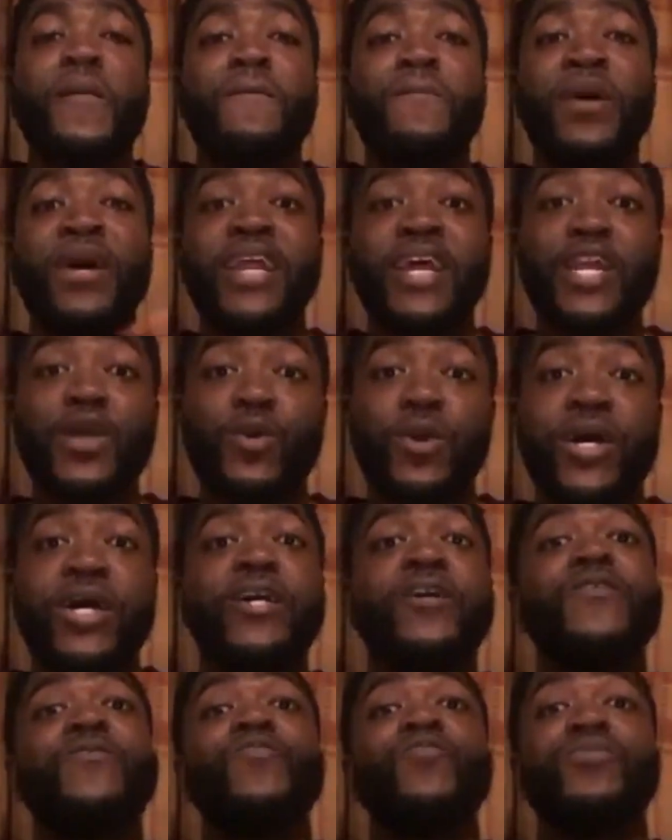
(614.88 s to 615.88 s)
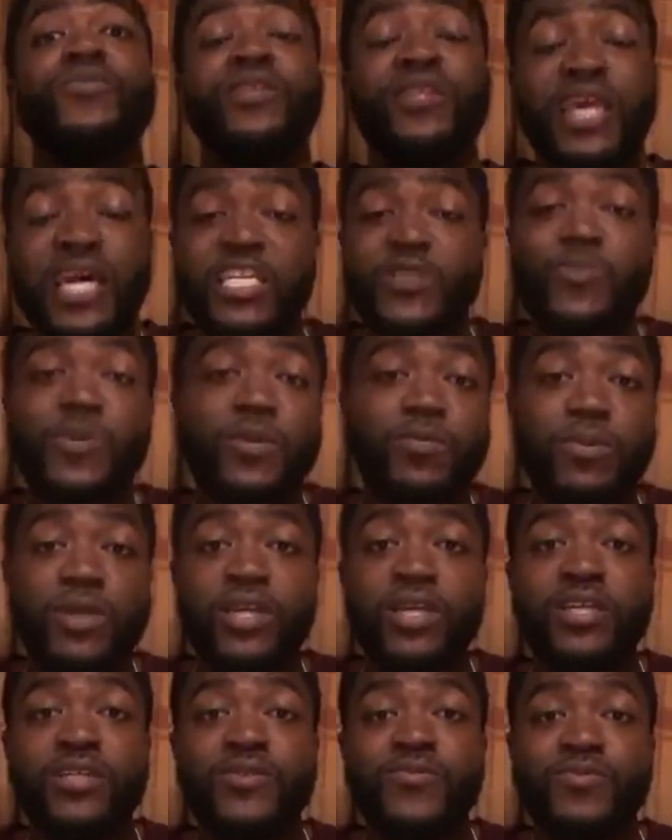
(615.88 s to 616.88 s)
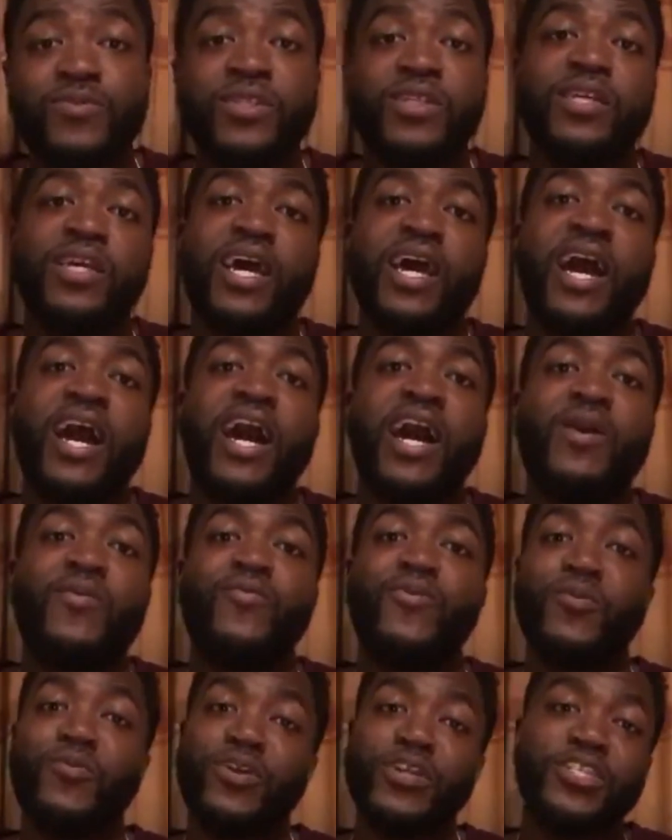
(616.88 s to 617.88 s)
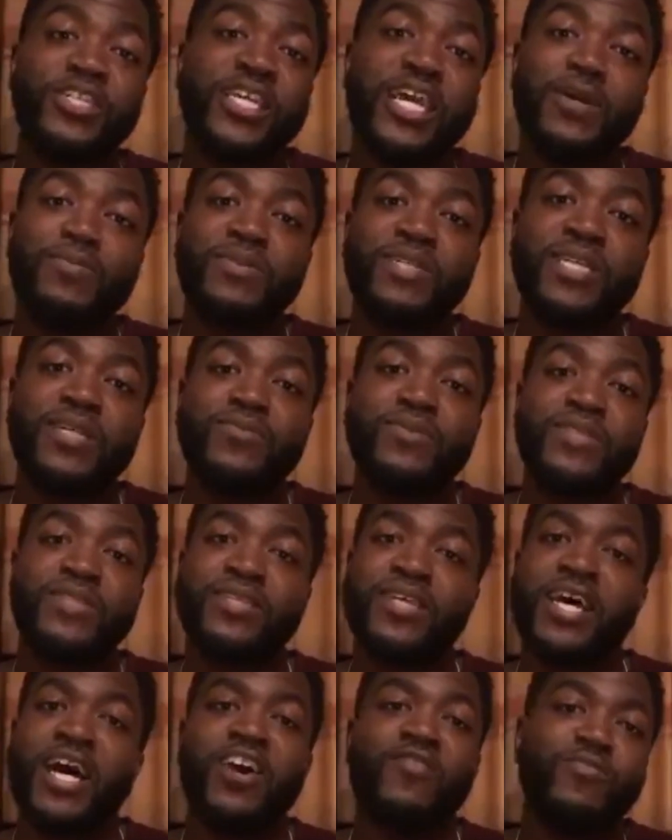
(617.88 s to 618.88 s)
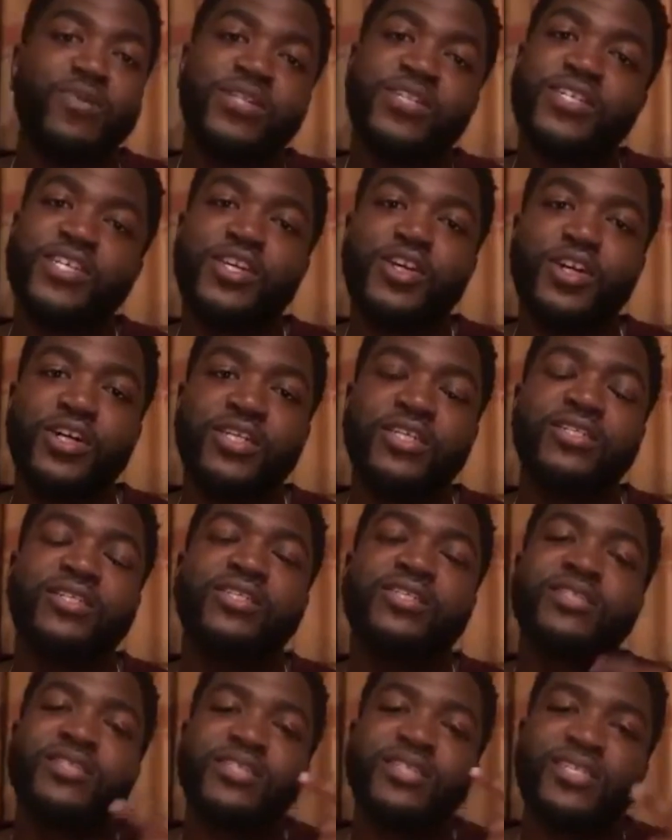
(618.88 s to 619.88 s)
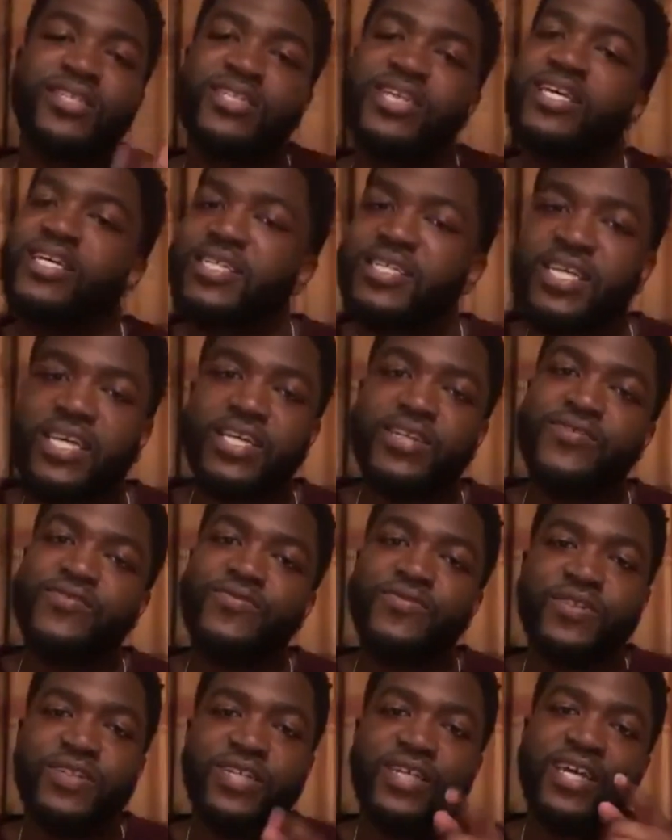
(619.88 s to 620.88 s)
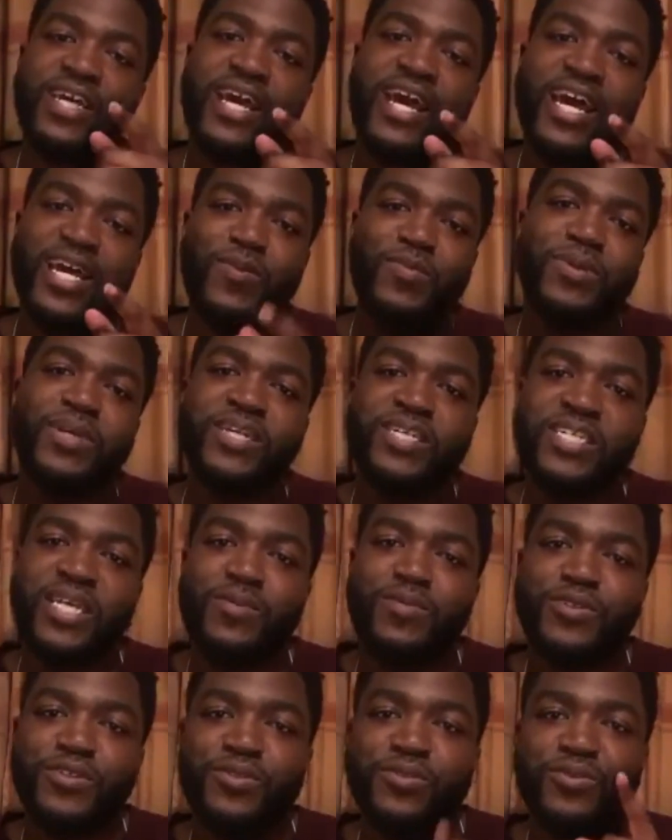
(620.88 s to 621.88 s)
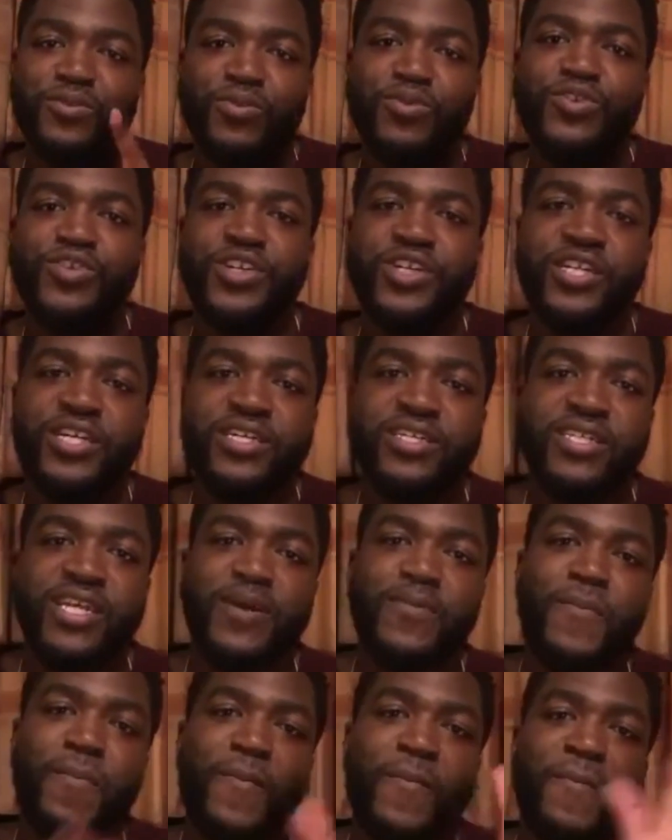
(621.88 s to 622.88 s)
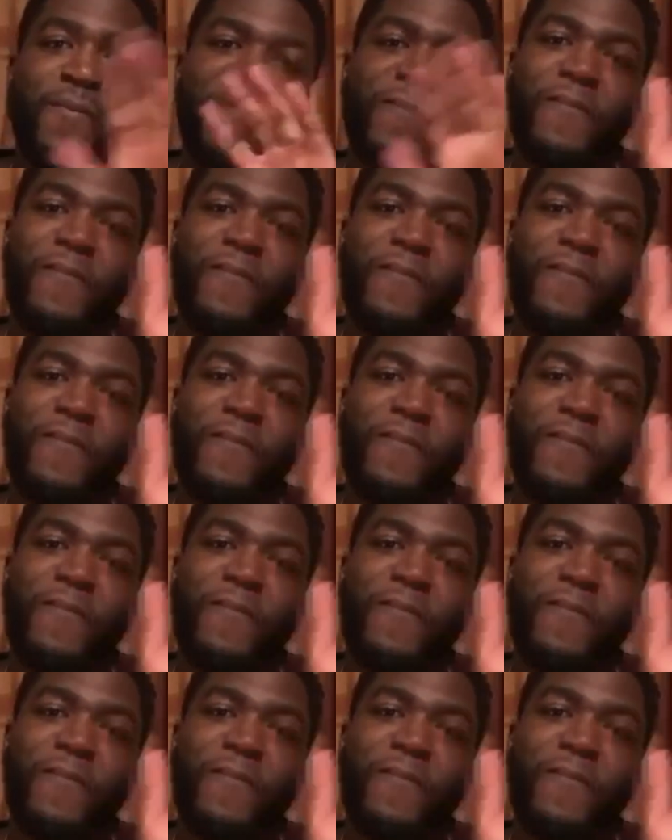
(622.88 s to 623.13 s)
But anyway, that's been me. For Bridge the Gap Tips, I've been Tsion. Stay safe and be exceptional. We'll see you next time.